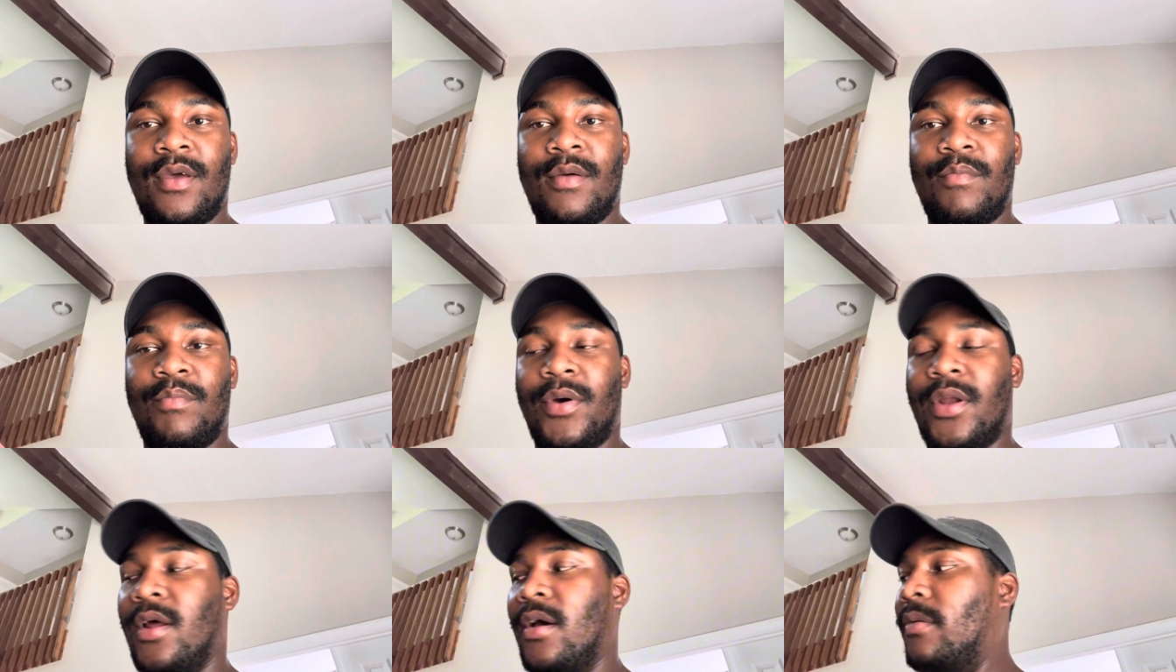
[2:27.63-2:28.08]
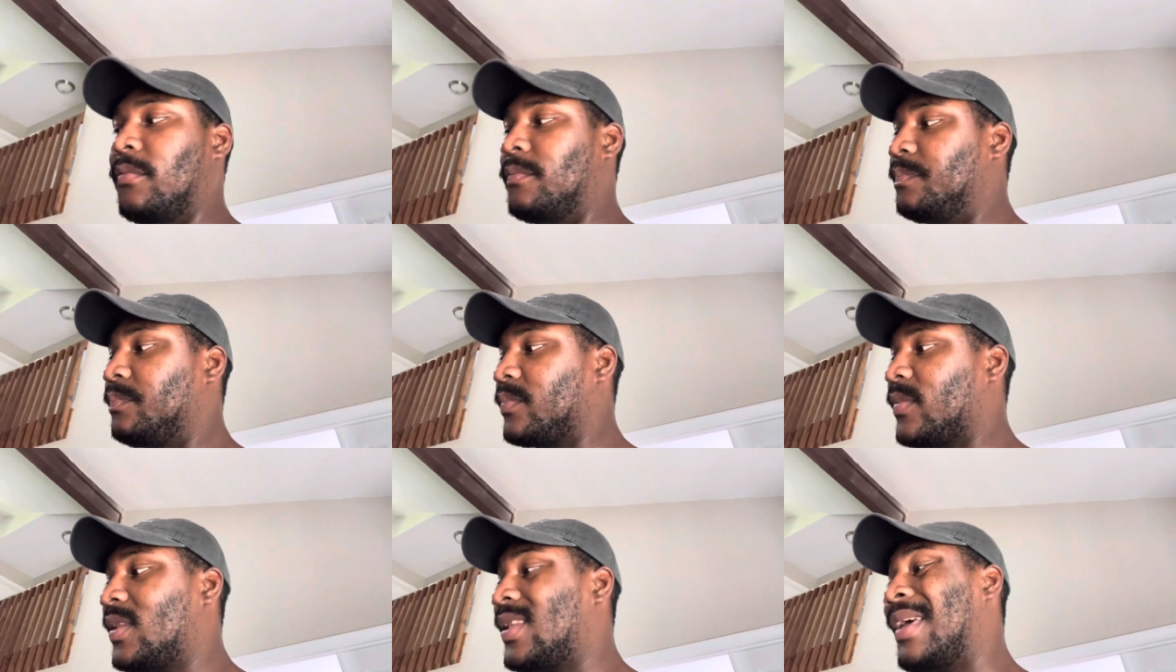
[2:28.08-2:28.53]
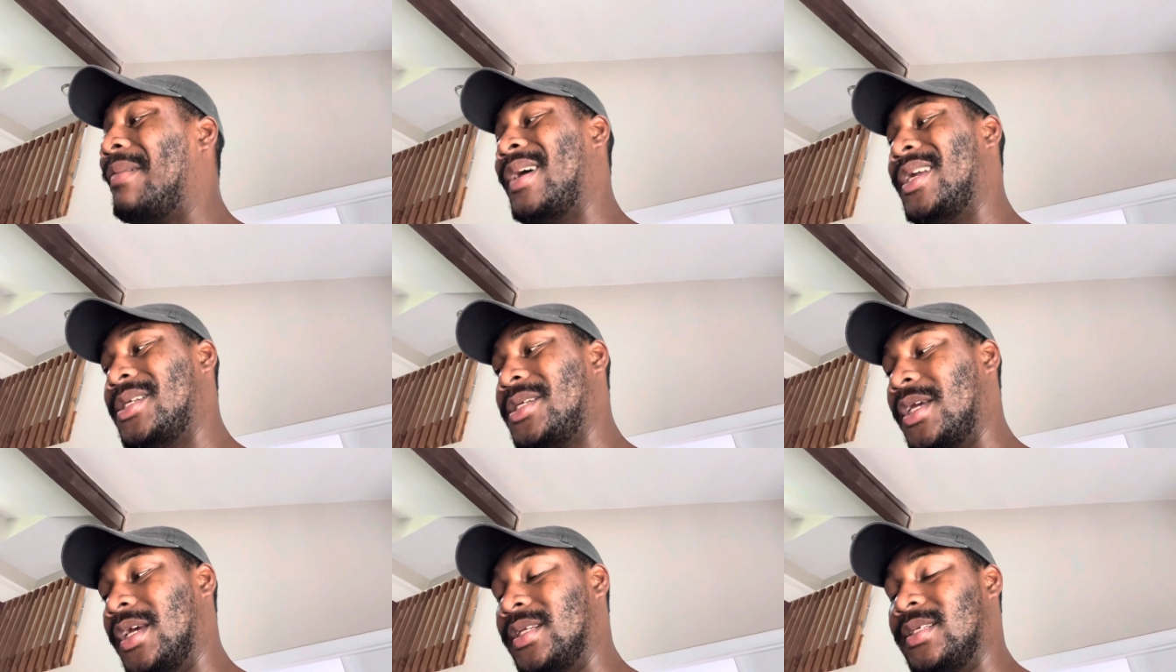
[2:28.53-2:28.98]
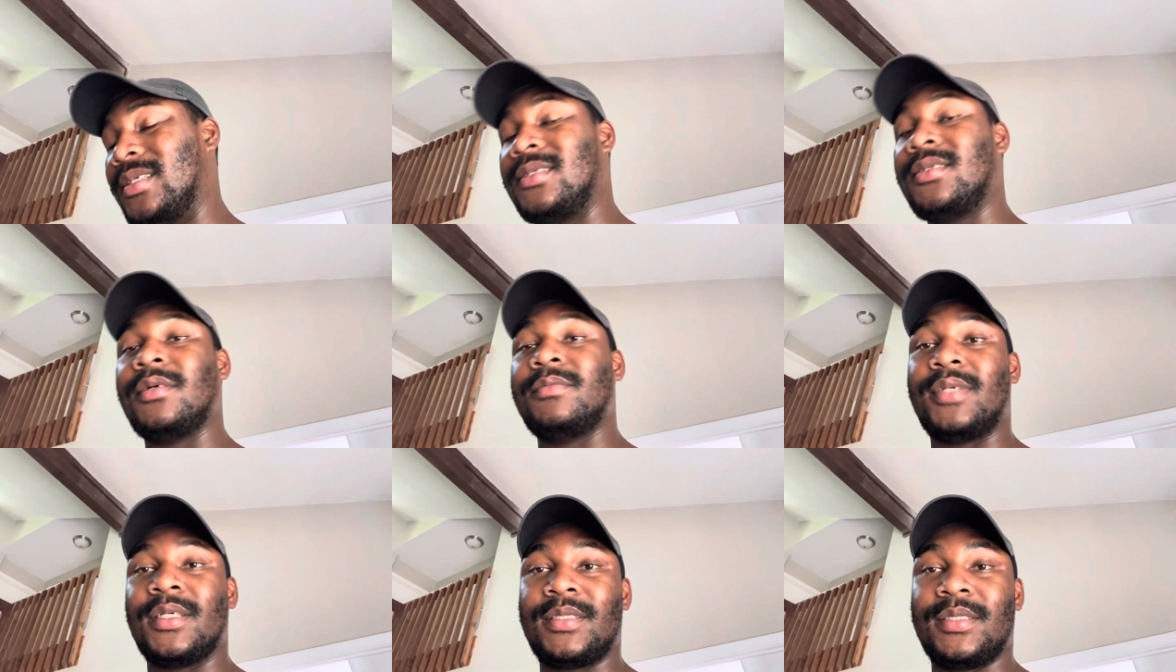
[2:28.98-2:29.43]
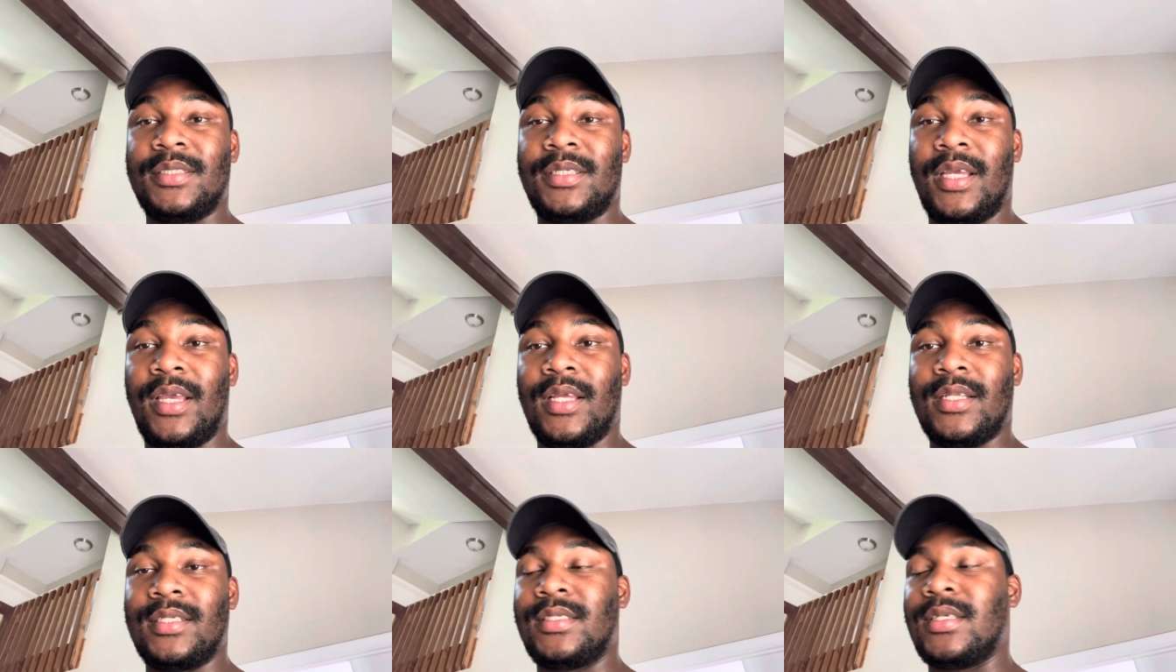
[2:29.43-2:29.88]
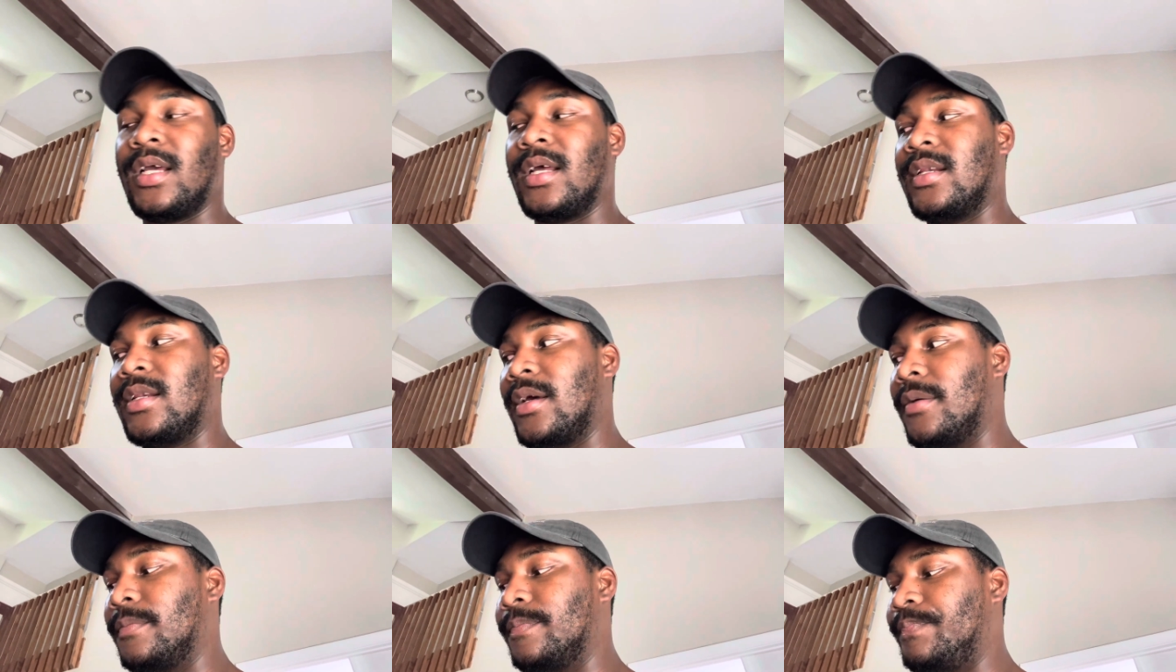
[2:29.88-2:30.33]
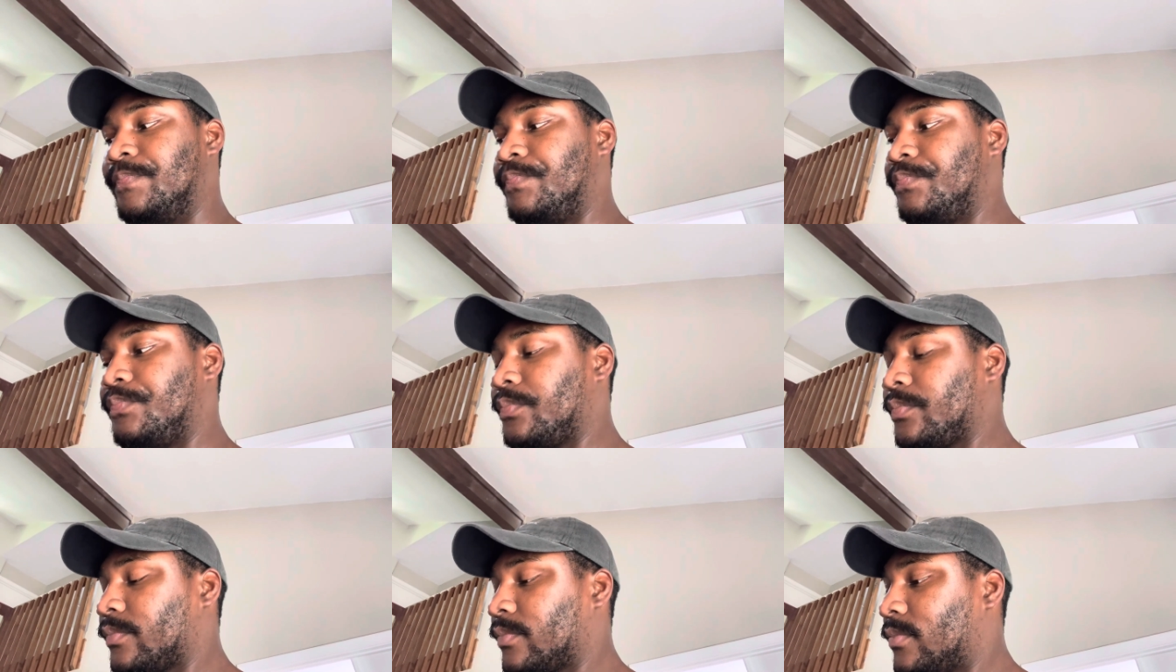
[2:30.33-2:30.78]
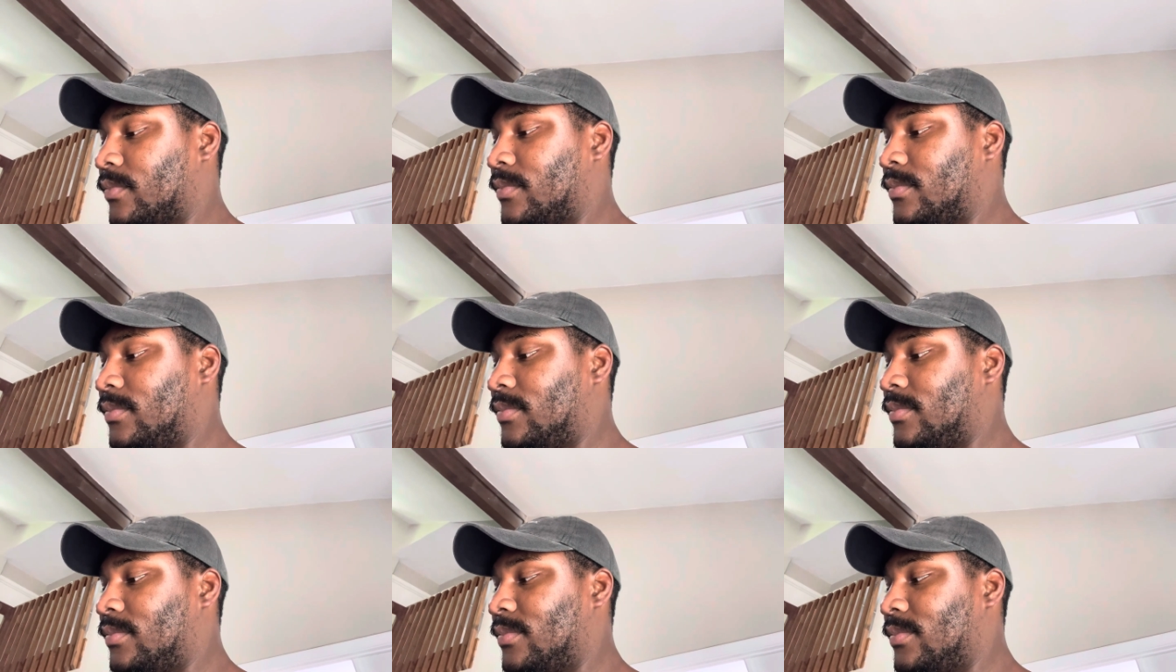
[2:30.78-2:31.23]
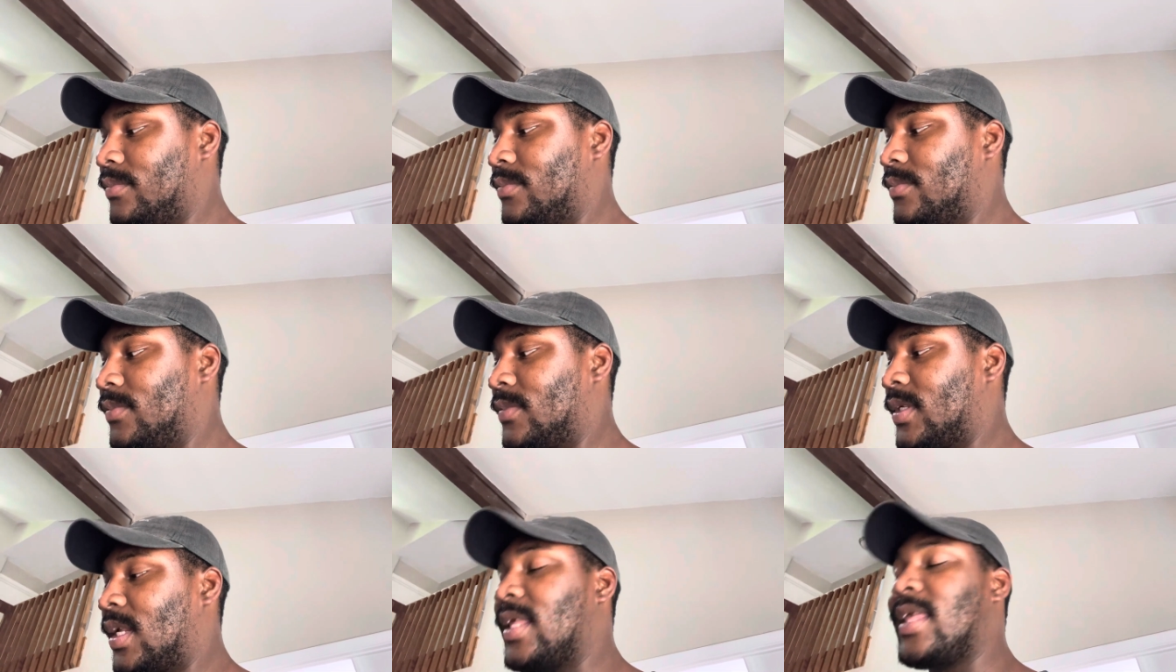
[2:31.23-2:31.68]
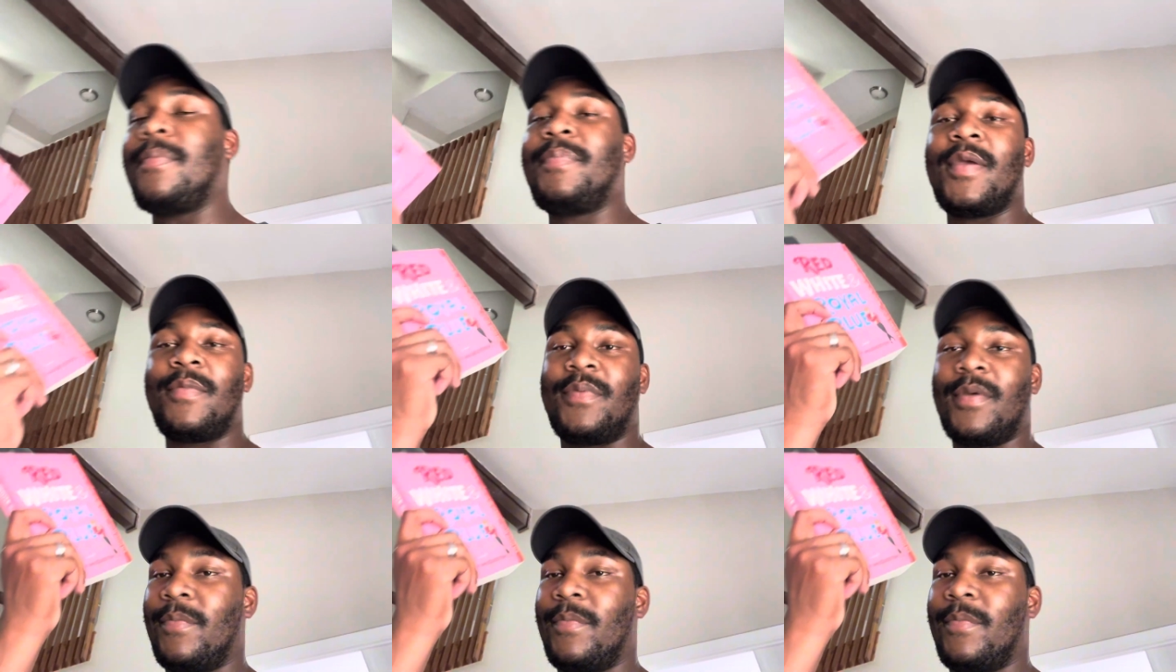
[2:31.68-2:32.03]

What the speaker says: But that might change. It's subject to change. And yep.